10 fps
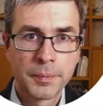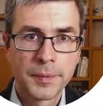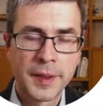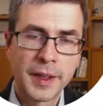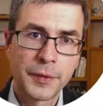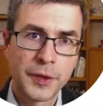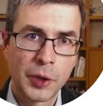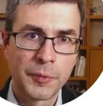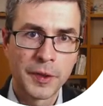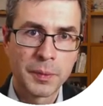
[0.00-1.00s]
They have the
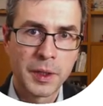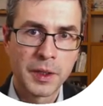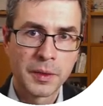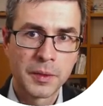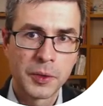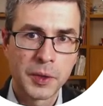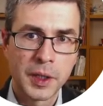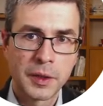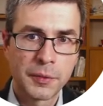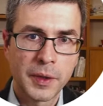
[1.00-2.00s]
obvious meaning. You
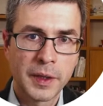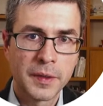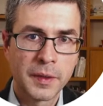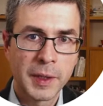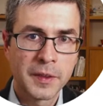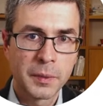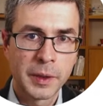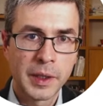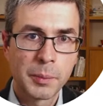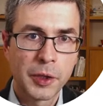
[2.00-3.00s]
can define the maximum
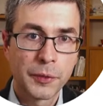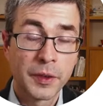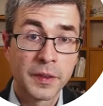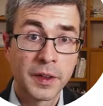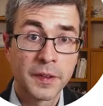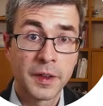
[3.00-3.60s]
number of results,